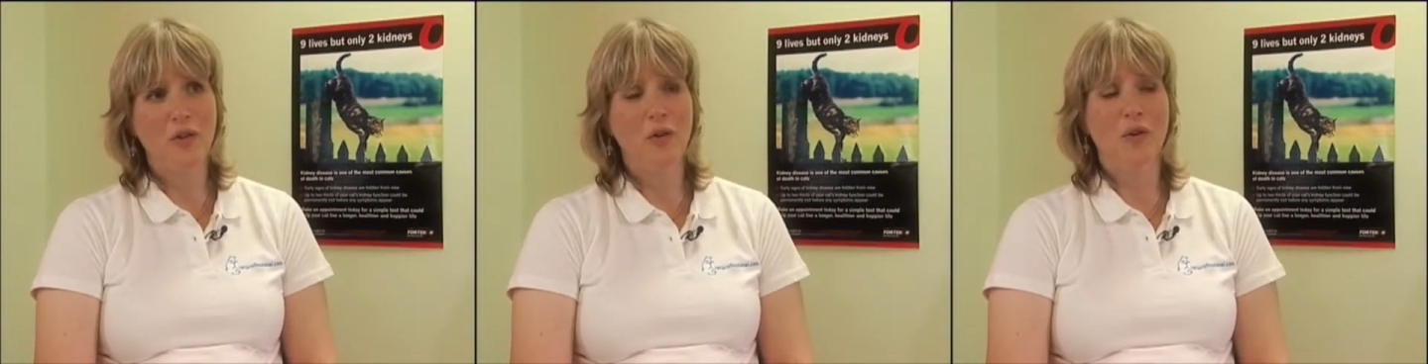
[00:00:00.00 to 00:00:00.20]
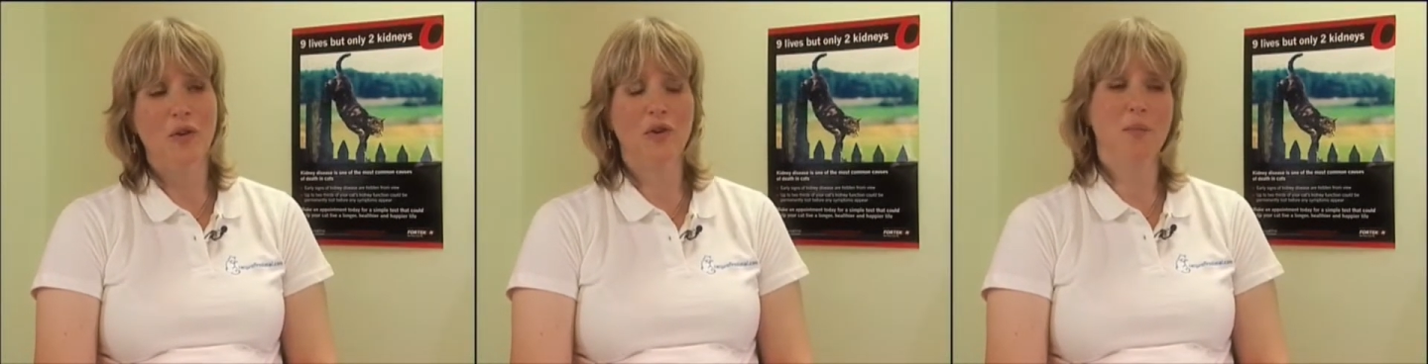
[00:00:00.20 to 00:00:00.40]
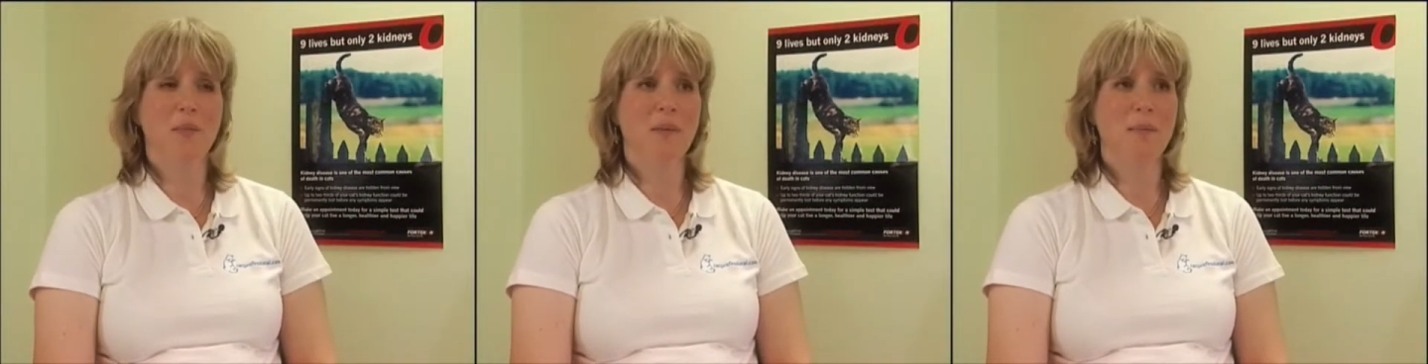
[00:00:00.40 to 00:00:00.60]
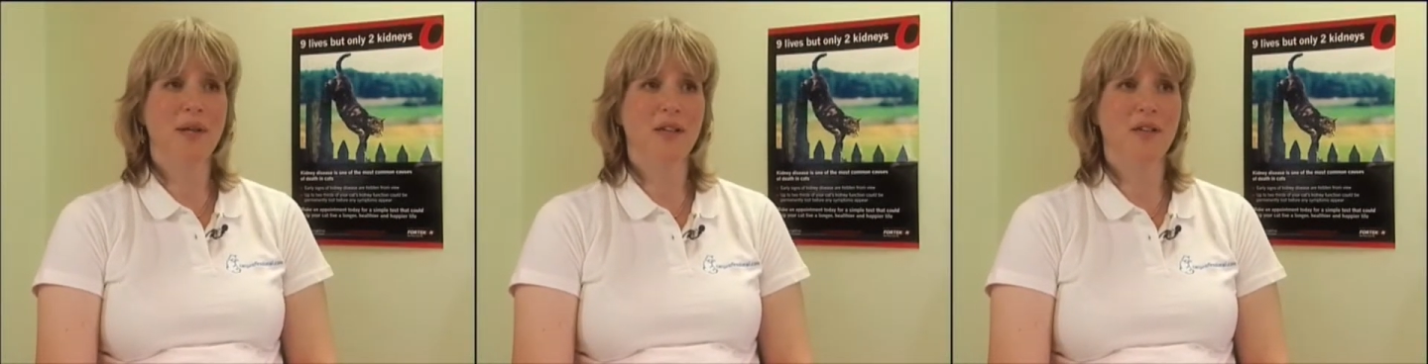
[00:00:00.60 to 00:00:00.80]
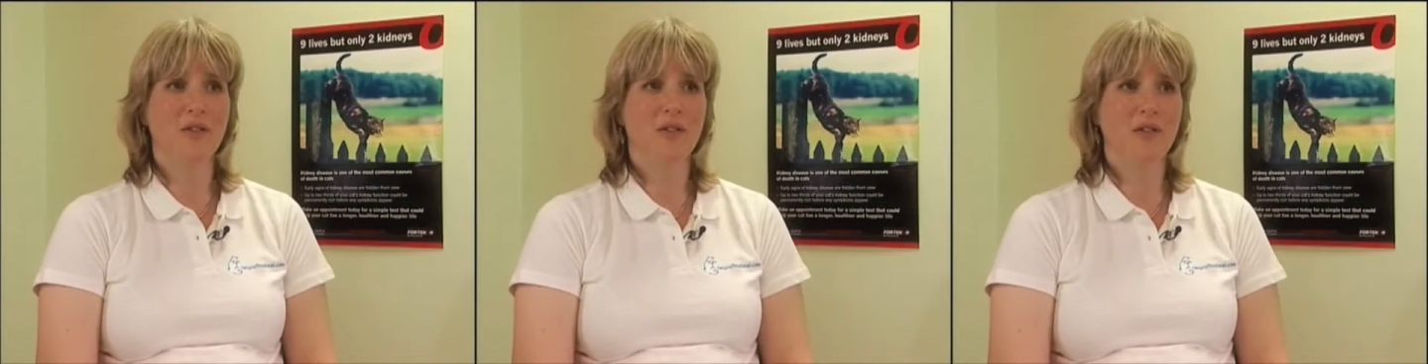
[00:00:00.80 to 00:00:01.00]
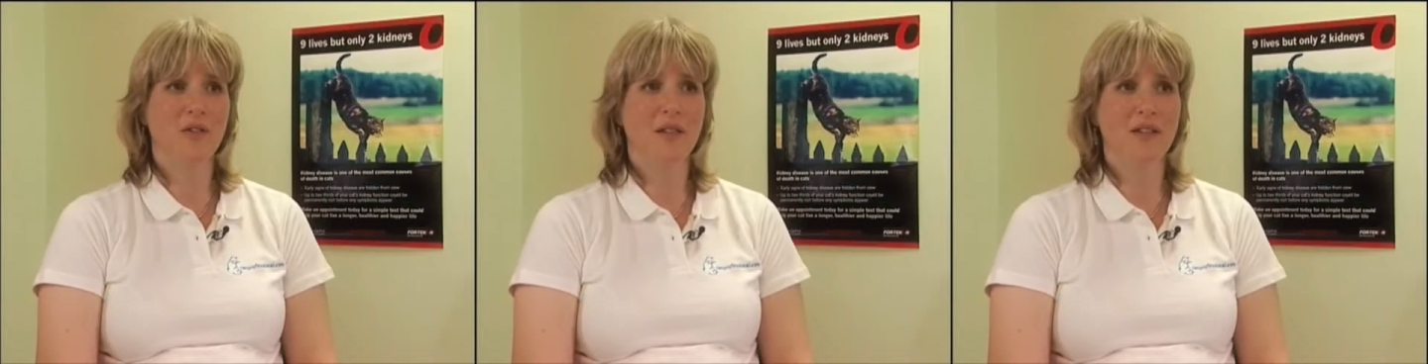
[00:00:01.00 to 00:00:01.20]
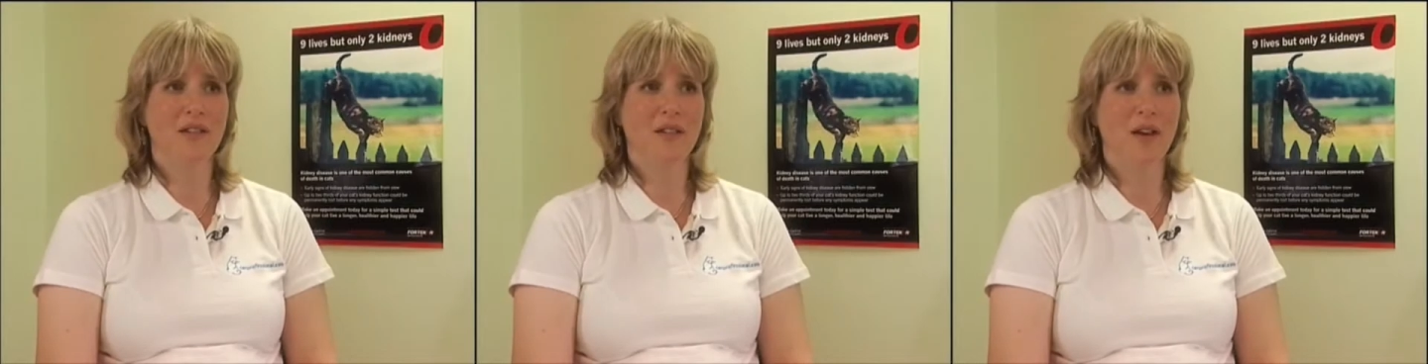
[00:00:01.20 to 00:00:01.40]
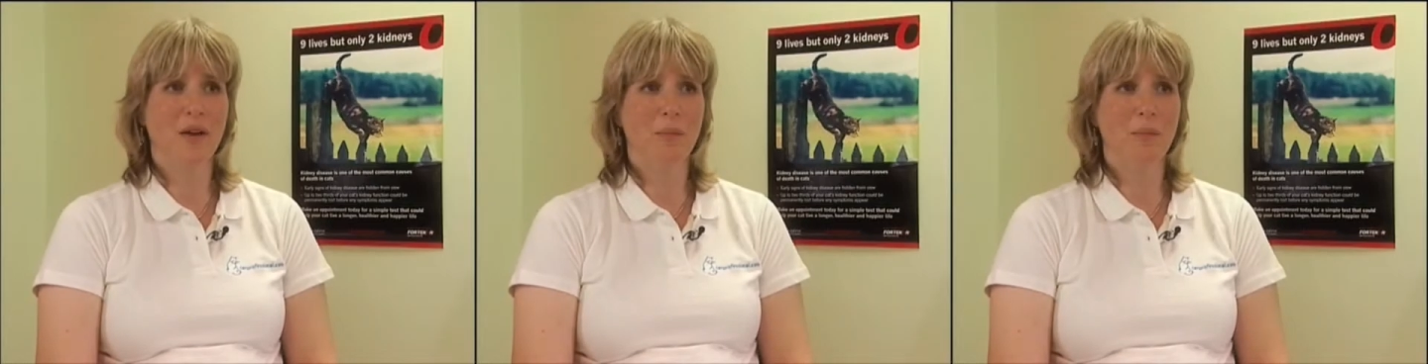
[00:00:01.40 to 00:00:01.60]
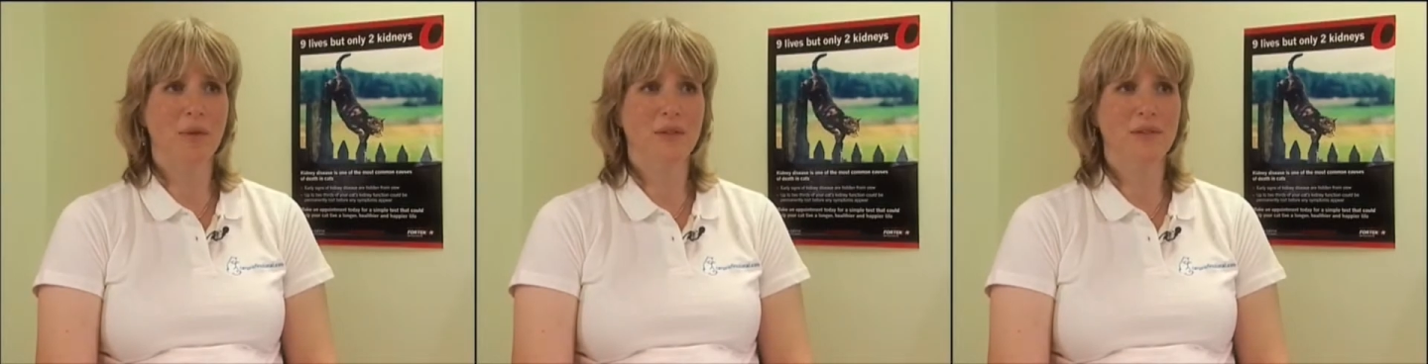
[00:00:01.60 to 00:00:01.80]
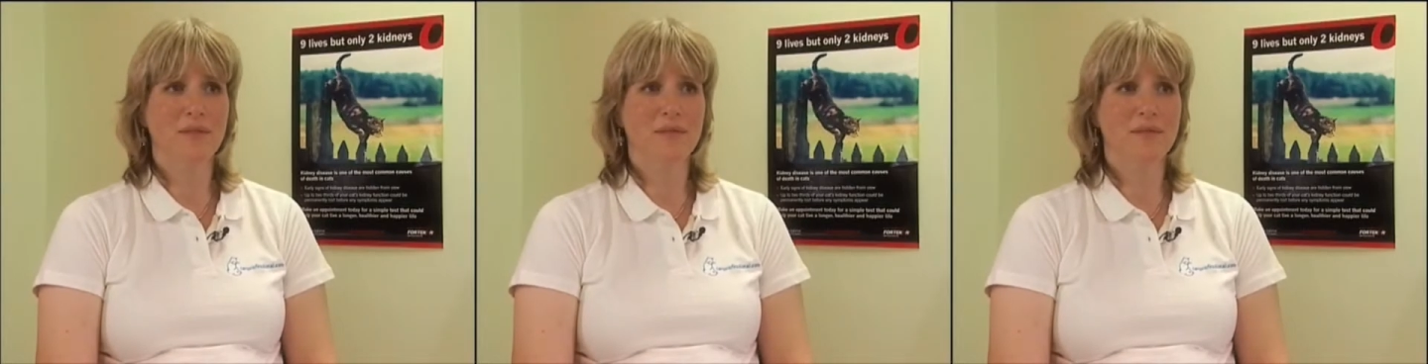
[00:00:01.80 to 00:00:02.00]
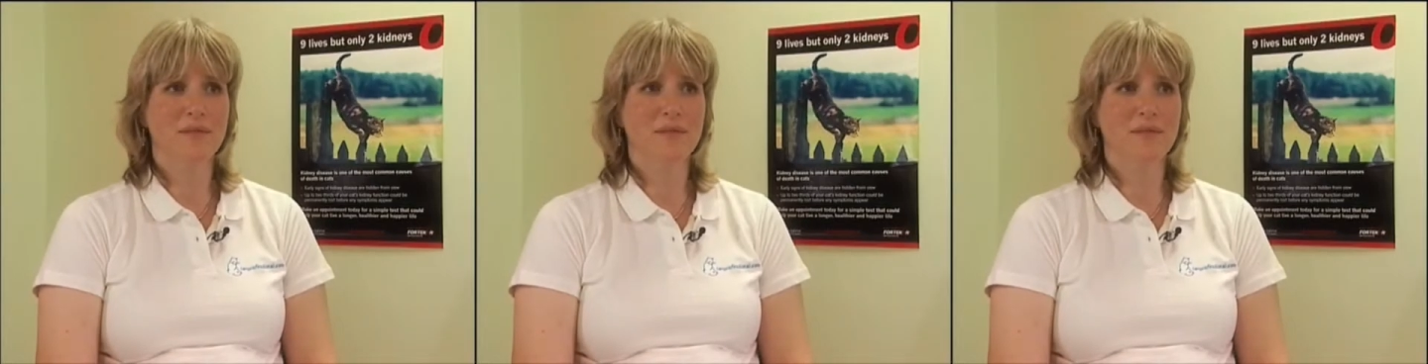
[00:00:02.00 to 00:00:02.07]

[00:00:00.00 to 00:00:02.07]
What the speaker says: or could be pills, for example.